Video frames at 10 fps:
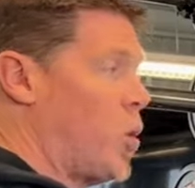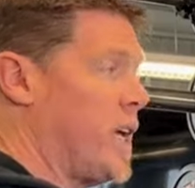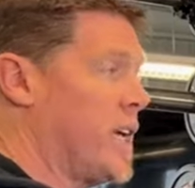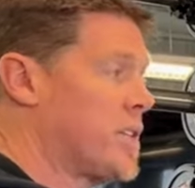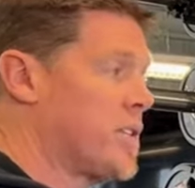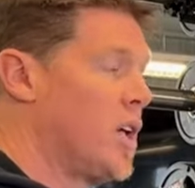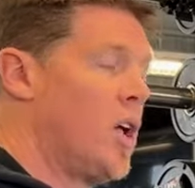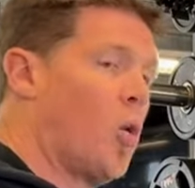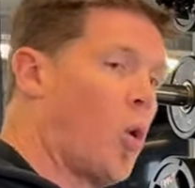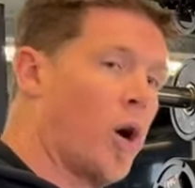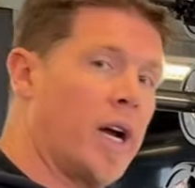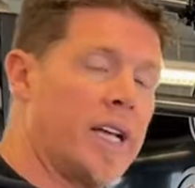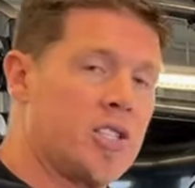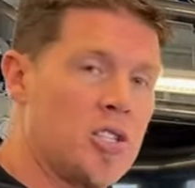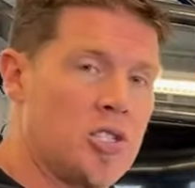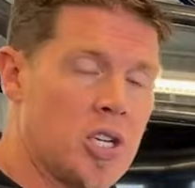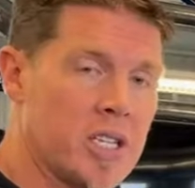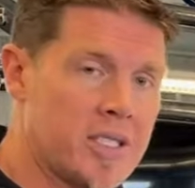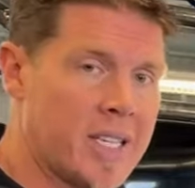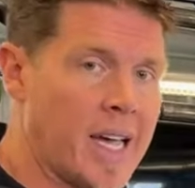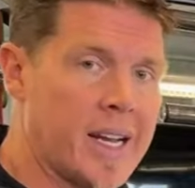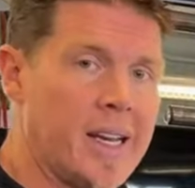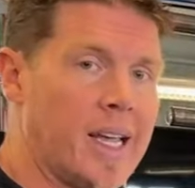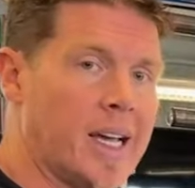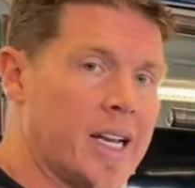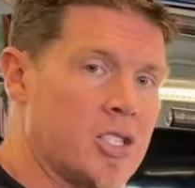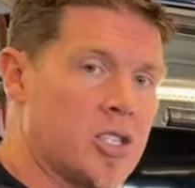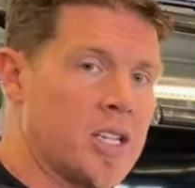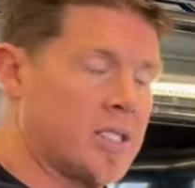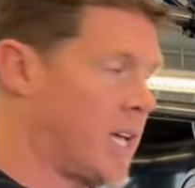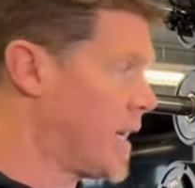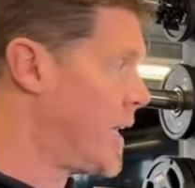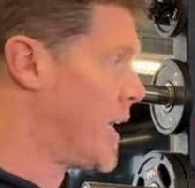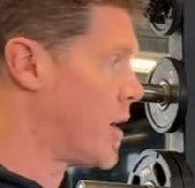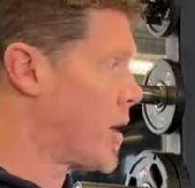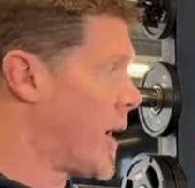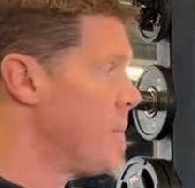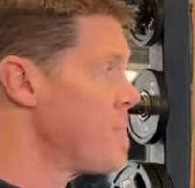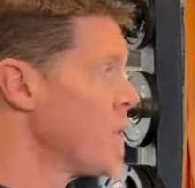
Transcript: weeks where it's just technique and it's just technique, okay?